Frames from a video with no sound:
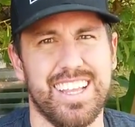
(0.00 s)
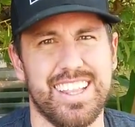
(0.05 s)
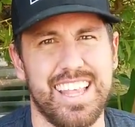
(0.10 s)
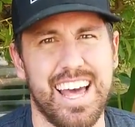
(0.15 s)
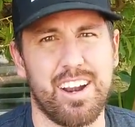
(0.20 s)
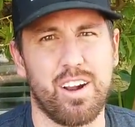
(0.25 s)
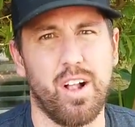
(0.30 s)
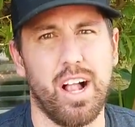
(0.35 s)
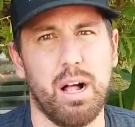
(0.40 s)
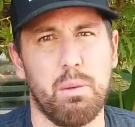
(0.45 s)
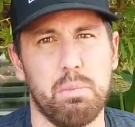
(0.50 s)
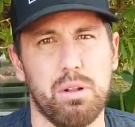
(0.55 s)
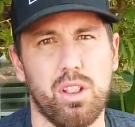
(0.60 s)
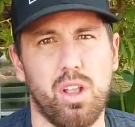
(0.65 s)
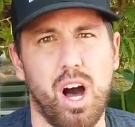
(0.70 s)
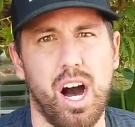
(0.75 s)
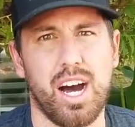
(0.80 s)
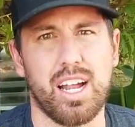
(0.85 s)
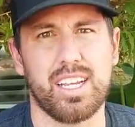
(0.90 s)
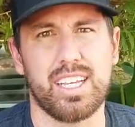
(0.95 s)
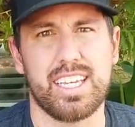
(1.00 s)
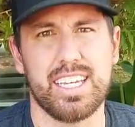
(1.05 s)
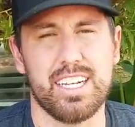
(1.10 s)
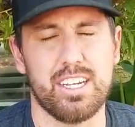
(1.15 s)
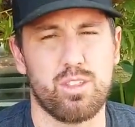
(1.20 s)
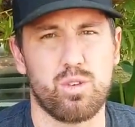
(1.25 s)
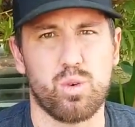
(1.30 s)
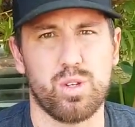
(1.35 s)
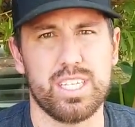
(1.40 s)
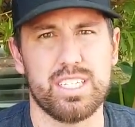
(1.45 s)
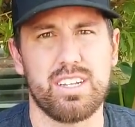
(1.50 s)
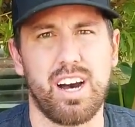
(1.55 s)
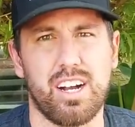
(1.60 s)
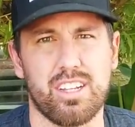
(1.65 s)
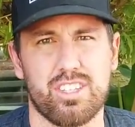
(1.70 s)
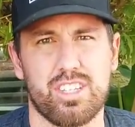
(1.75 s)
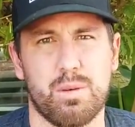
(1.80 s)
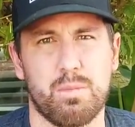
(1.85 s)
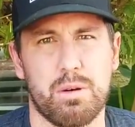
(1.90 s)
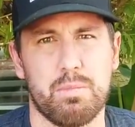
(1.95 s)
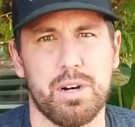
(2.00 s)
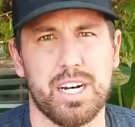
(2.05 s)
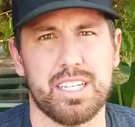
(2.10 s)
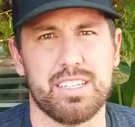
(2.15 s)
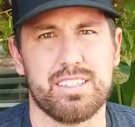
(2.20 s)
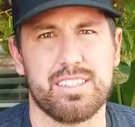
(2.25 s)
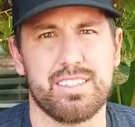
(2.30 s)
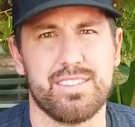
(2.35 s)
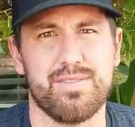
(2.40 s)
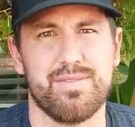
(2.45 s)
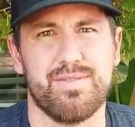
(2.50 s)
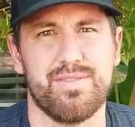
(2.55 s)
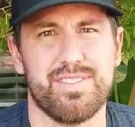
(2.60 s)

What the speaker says: That'll help a lot, get it through these hot summer months.